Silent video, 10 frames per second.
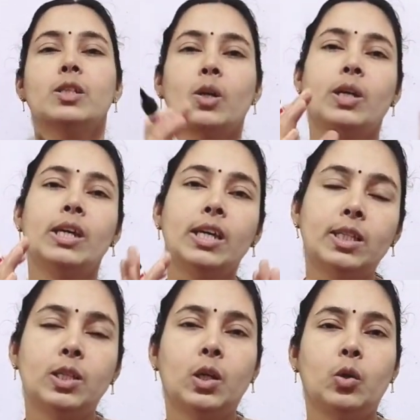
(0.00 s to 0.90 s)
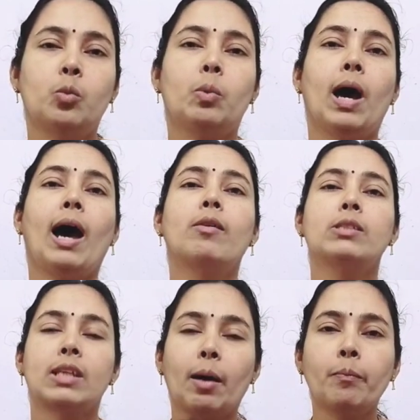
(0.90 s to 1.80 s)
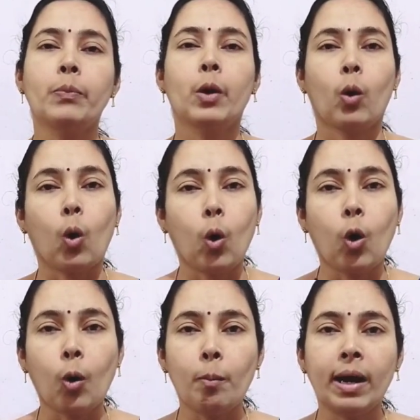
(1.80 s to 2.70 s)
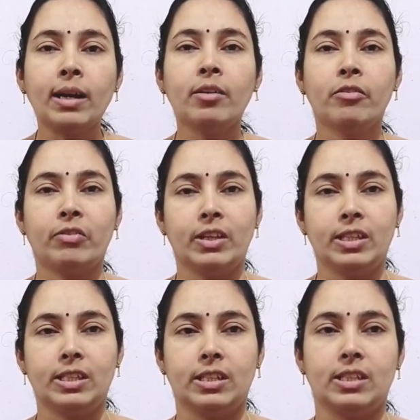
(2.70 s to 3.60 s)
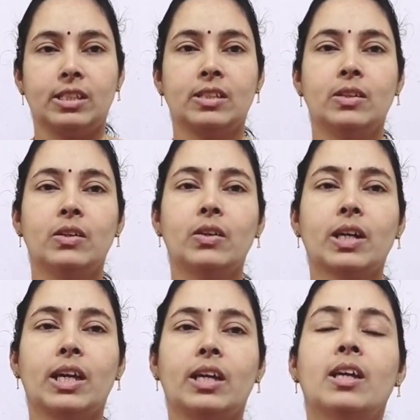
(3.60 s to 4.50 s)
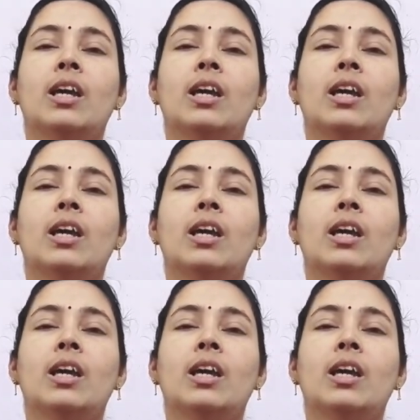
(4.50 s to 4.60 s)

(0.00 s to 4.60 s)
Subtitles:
So each group have some common features. Okay.